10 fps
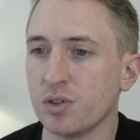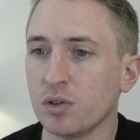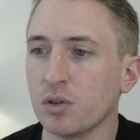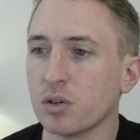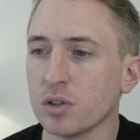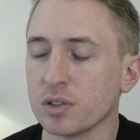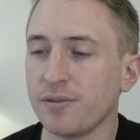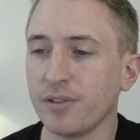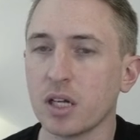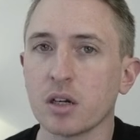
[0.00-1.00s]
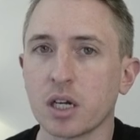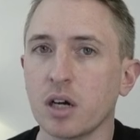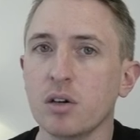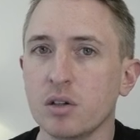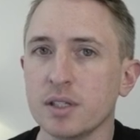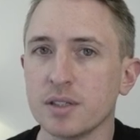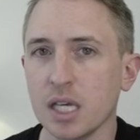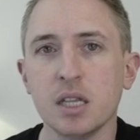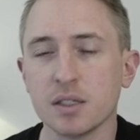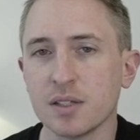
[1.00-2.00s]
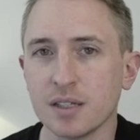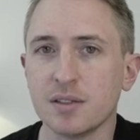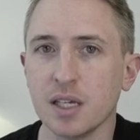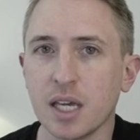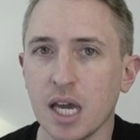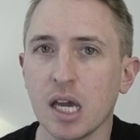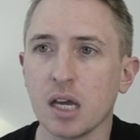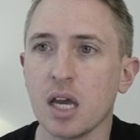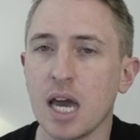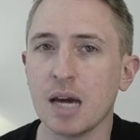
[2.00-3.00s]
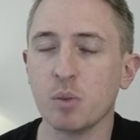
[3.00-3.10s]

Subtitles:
Google's Flutter code is in this SDK. And